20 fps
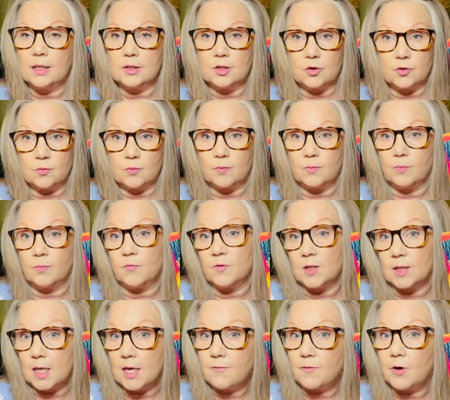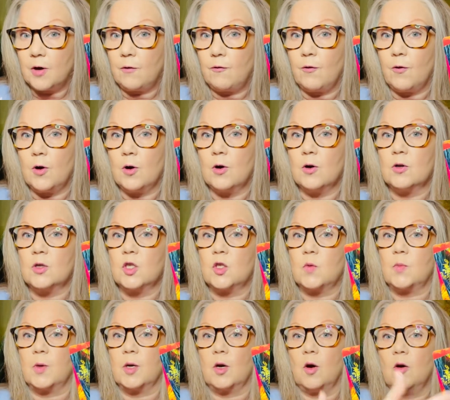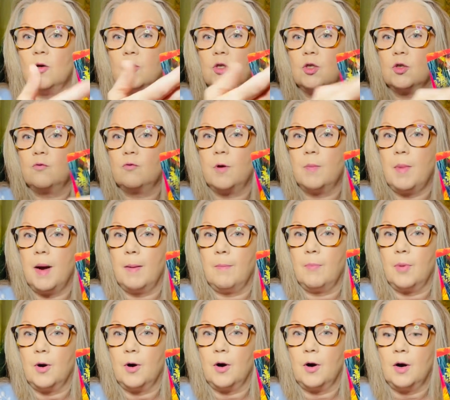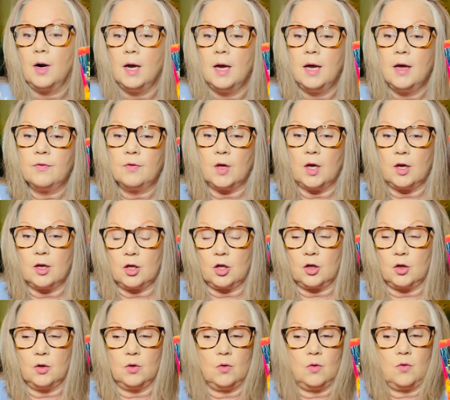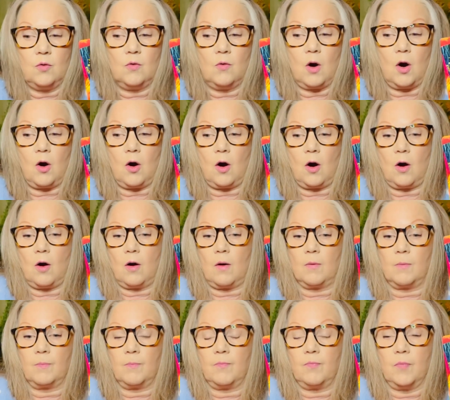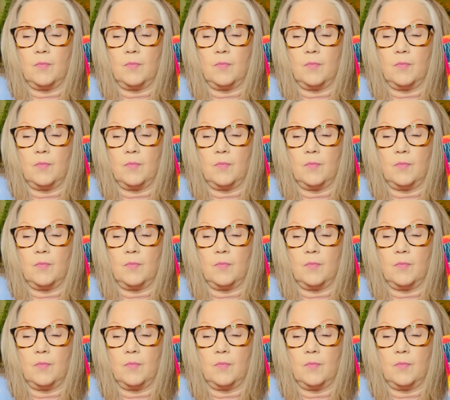So safety first, but also remember that you are